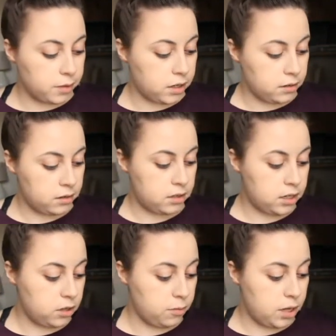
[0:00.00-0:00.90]
gonna
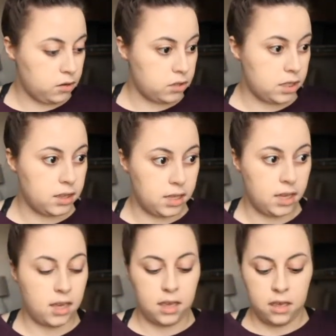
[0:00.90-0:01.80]
still be using the
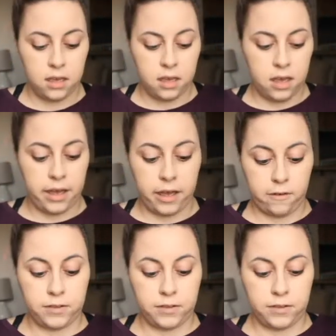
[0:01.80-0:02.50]
e.l.f.